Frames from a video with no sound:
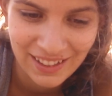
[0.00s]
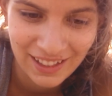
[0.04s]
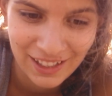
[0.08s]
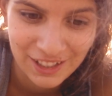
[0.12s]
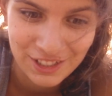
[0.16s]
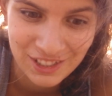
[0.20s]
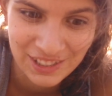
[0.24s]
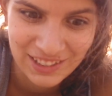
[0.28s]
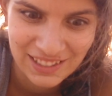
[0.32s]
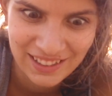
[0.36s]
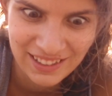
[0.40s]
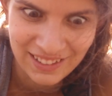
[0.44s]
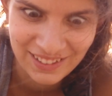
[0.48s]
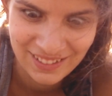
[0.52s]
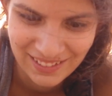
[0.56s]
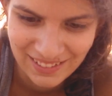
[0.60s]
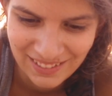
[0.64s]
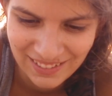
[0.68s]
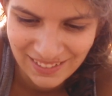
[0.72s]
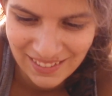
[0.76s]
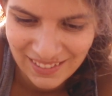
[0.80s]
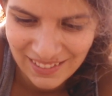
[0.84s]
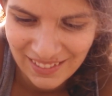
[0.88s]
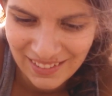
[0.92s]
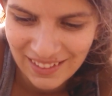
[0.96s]
actually.
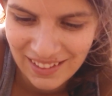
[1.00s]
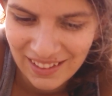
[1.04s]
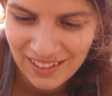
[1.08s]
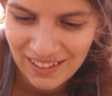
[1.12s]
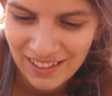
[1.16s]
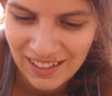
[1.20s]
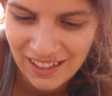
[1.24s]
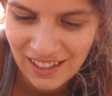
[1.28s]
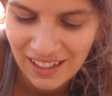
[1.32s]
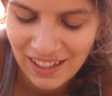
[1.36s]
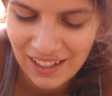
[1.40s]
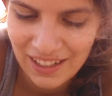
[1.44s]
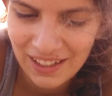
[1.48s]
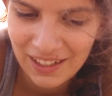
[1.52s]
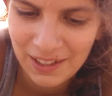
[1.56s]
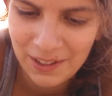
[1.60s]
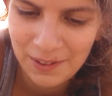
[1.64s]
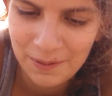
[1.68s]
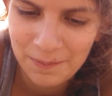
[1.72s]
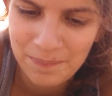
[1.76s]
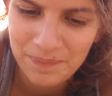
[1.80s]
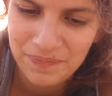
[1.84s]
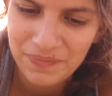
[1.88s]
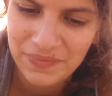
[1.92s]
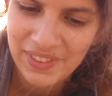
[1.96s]

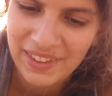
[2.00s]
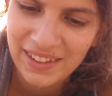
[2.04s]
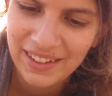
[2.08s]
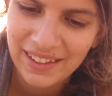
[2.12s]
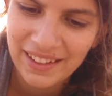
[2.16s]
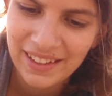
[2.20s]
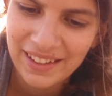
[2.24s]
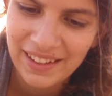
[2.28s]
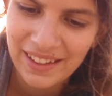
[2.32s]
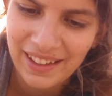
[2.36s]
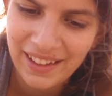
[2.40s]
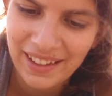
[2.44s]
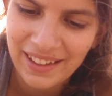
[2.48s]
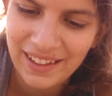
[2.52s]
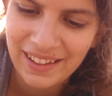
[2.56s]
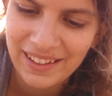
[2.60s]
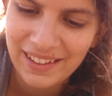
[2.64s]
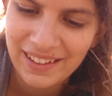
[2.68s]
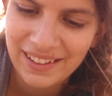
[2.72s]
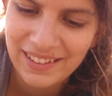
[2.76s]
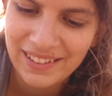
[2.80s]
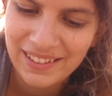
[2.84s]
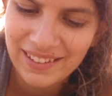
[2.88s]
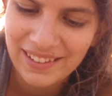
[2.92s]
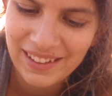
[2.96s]

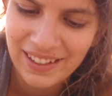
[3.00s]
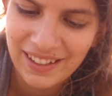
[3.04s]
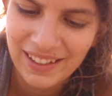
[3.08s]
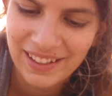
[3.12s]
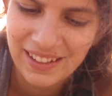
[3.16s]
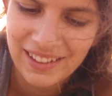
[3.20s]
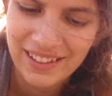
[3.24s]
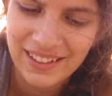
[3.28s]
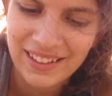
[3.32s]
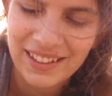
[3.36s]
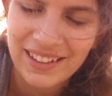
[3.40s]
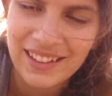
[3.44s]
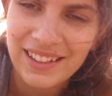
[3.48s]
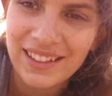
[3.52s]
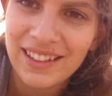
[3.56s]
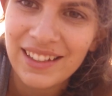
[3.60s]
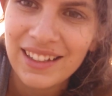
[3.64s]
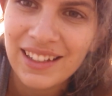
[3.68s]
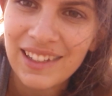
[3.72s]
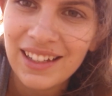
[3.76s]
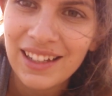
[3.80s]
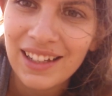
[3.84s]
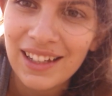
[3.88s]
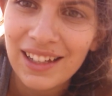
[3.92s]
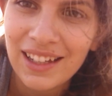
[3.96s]
And
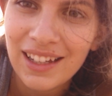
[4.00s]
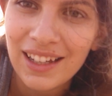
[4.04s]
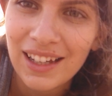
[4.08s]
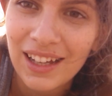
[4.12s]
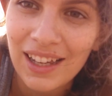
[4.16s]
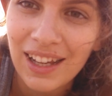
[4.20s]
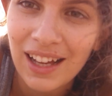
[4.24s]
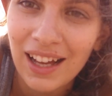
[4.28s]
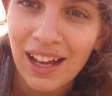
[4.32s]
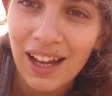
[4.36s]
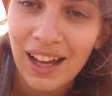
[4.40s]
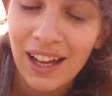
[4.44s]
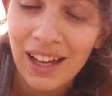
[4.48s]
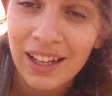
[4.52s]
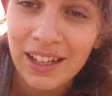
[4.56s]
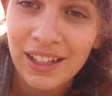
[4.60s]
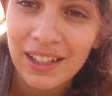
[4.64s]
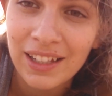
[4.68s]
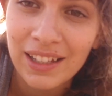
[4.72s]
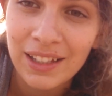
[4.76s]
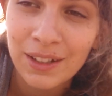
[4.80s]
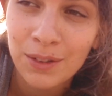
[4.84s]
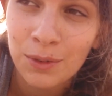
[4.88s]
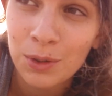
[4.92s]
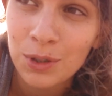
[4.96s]

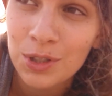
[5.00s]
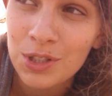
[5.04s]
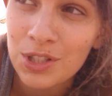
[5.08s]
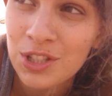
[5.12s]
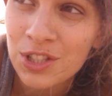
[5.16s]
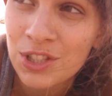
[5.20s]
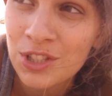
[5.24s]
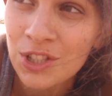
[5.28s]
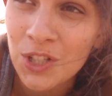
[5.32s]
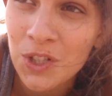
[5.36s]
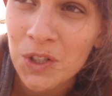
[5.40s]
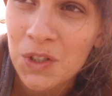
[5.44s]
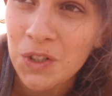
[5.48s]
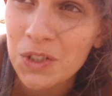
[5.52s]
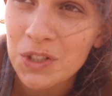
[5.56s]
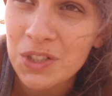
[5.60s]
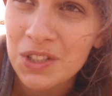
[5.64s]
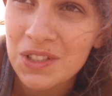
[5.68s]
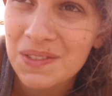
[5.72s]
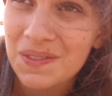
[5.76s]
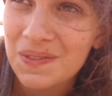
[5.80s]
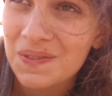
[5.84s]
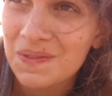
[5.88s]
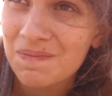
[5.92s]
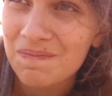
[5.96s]
I was so
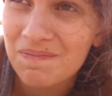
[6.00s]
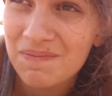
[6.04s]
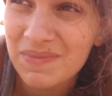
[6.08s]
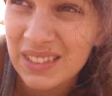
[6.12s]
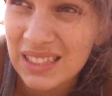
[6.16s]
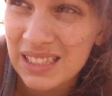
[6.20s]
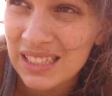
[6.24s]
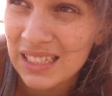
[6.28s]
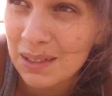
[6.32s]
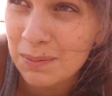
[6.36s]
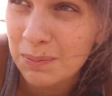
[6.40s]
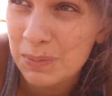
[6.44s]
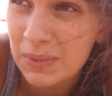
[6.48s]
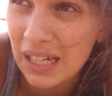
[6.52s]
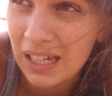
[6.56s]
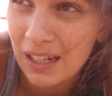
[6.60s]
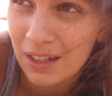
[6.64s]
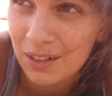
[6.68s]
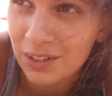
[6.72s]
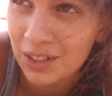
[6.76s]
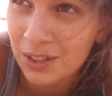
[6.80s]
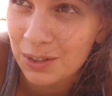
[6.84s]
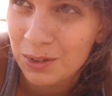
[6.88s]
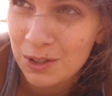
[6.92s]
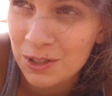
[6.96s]
deep
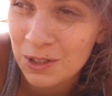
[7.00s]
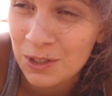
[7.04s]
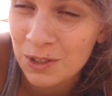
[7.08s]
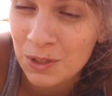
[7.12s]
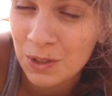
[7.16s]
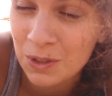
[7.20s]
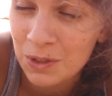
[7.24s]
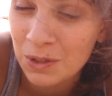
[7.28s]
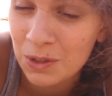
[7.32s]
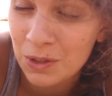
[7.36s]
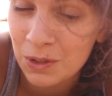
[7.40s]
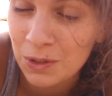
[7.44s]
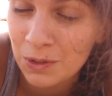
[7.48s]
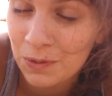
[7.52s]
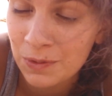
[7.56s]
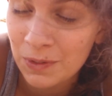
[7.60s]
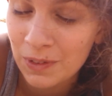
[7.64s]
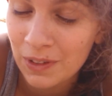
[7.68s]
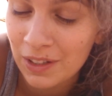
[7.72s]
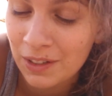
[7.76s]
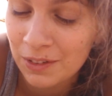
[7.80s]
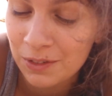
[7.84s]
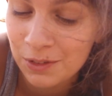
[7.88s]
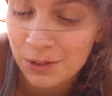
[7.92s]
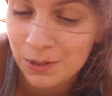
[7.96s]
down, I
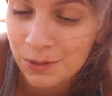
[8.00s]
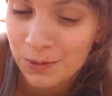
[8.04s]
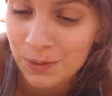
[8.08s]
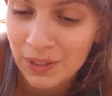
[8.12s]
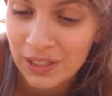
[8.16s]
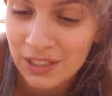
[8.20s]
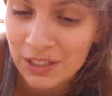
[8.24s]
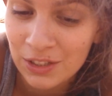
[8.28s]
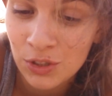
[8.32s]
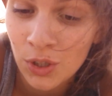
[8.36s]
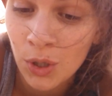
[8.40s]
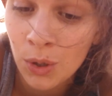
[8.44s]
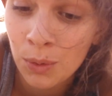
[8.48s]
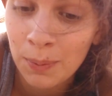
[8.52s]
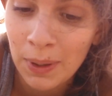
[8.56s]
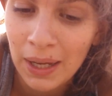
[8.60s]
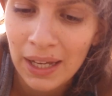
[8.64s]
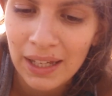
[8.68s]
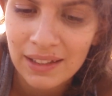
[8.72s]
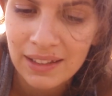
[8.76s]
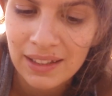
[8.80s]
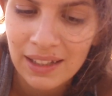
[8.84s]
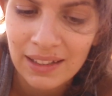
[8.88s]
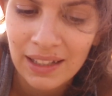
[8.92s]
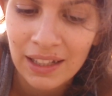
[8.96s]
was feeling so
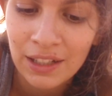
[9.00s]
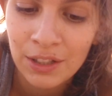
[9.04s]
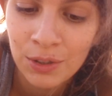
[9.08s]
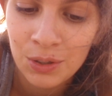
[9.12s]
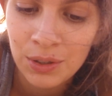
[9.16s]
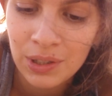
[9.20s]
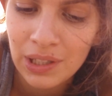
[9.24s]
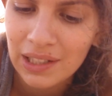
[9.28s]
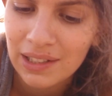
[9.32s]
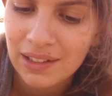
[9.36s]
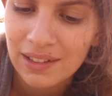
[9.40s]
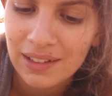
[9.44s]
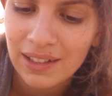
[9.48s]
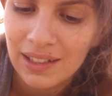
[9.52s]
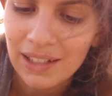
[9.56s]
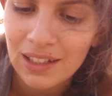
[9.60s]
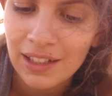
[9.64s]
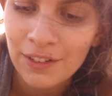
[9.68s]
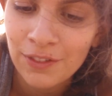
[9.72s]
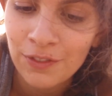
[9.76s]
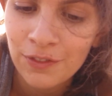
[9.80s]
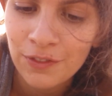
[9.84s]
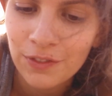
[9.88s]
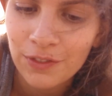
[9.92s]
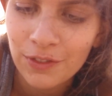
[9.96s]
bad that I knew that
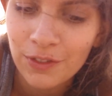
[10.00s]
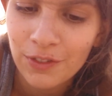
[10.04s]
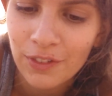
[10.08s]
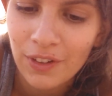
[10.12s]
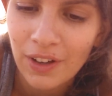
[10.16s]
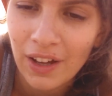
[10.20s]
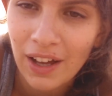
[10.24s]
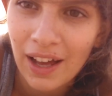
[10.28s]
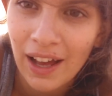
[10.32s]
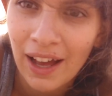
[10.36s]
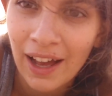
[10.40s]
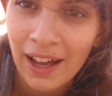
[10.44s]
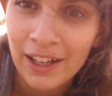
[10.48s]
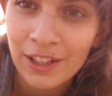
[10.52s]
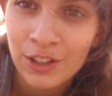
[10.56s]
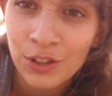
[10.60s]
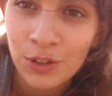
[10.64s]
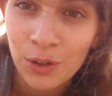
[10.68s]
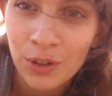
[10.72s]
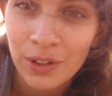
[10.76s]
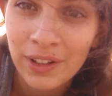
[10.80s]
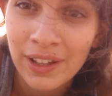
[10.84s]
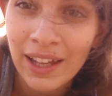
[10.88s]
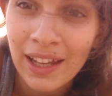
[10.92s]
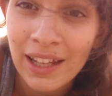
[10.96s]
if I
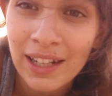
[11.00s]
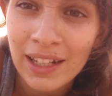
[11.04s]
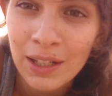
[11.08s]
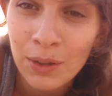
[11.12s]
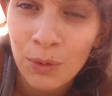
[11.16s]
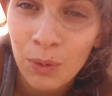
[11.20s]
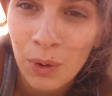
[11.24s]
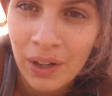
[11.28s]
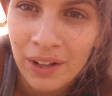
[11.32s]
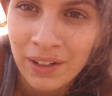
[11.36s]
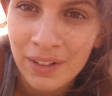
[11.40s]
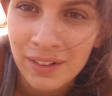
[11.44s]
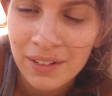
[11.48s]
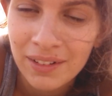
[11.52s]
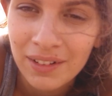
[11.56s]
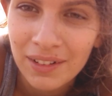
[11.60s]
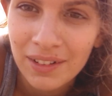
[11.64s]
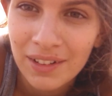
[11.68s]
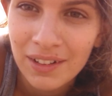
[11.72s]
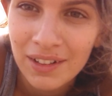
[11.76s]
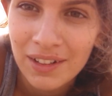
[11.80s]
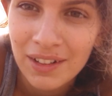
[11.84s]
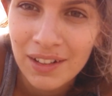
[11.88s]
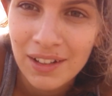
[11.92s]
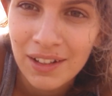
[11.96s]
told anyone
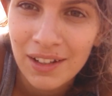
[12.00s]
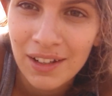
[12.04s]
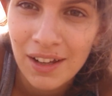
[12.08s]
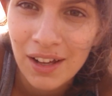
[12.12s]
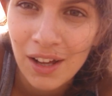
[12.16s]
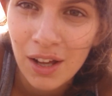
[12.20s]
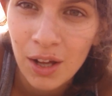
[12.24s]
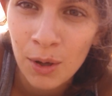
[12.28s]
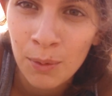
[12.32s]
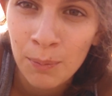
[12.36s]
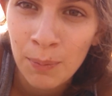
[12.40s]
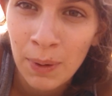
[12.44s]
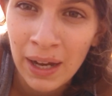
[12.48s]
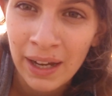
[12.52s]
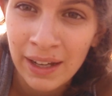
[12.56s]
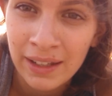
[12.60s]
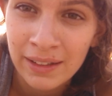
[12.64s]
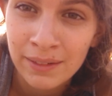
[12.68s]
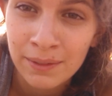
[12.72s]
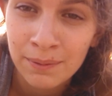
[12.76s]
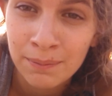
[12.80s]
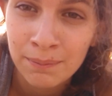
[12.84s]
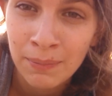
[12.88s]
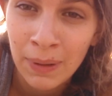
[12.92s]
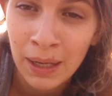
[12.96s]

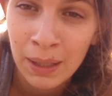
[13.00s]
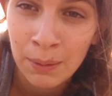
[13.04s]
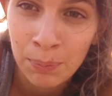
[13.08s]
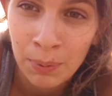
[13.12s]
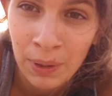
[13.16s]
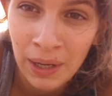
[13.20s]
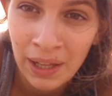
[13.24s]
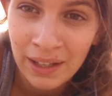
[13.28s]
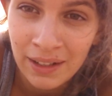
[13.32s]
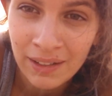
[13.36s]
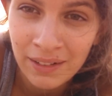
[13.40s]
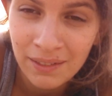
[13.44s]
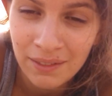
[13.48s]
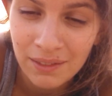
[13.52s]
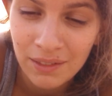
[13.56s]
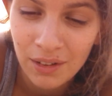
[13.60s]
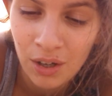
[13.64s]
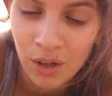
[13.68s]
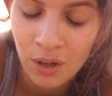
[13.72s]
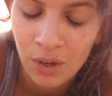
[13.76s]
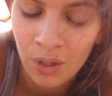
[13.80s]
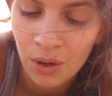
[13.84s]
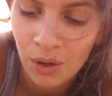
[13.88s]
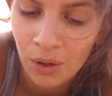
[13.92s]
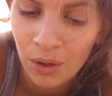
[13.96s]
about my plan
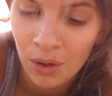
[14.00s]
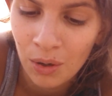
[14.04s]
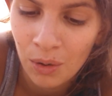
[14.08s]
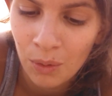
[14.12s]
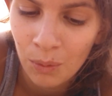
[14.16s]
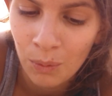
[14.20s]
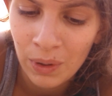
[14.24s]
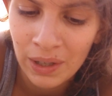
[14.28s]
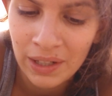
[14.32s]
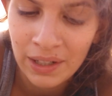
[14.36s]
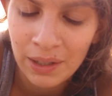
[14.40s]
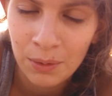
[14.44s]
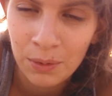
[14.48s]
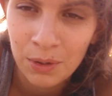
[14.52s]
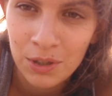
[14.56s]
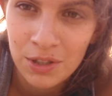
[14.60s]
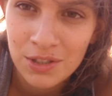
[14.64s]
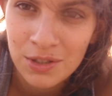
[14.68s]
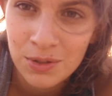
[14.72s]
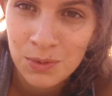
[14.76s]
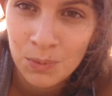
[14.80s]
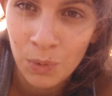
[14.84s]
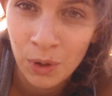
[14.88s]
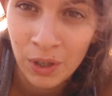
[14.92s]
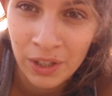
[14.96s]
or what I
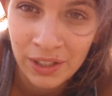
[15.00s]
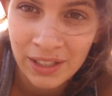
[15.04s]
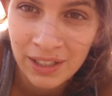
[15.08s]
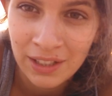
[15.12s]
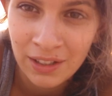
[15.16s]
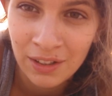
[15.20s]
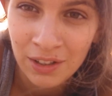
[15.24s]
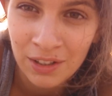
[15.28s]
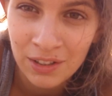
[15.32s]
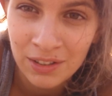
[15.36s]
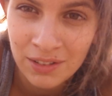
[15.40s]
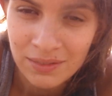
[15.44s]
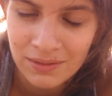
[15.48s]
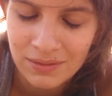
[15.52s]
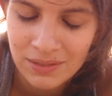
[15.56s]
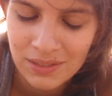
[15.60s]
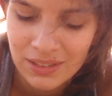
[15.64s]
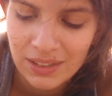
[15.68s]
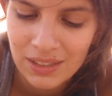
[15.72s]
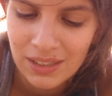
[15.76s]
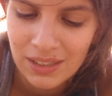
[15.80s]
was working on,